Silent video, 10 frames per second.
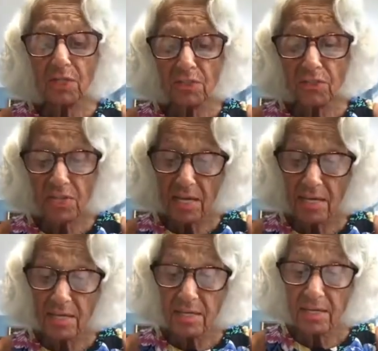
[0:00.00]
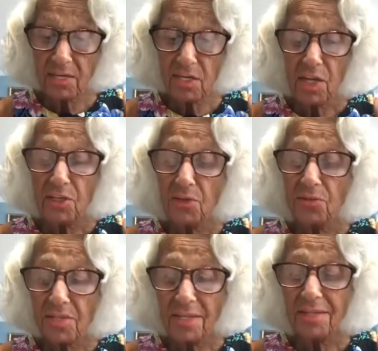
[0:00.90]
I said, "You
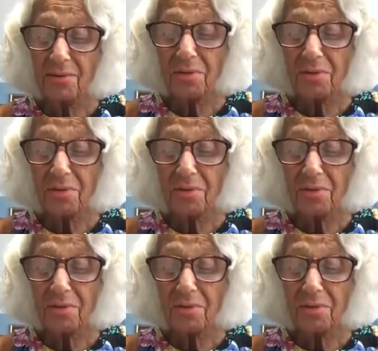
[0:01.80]
did the